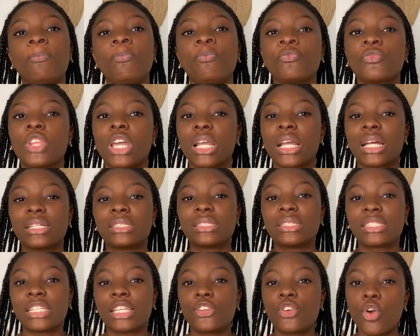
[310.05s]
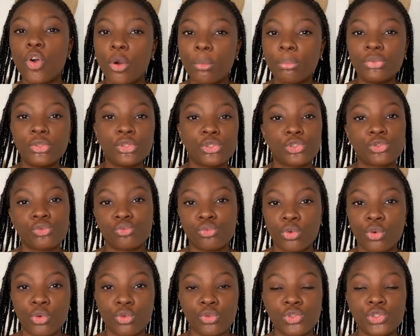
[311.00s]
that can take up this
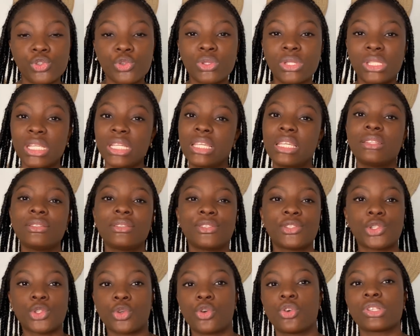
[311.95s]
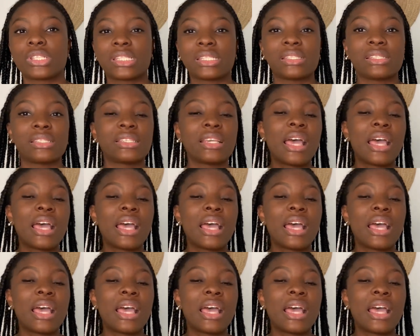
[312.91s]
role. So taking these courses